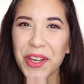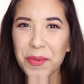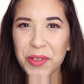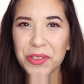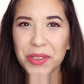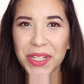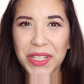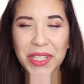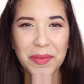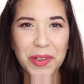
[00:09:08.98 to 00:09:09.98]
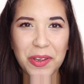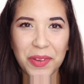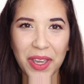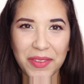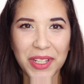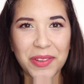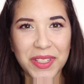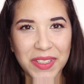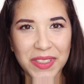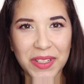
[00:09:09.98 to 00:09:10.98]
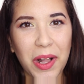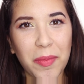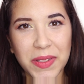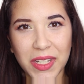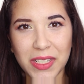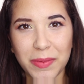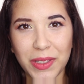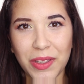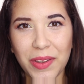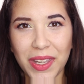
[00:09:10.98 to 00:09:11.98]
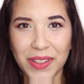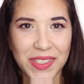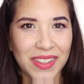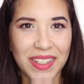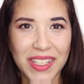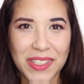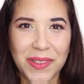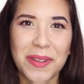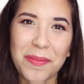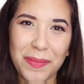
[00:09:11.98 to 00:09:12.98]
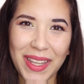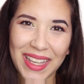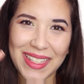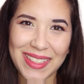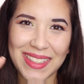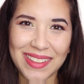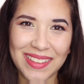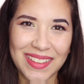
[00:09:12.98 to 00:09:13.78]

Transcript: I hope you enjoyed it. Let me know if you have any questions in the comment section below and I'll see you in the next one. Bye guys.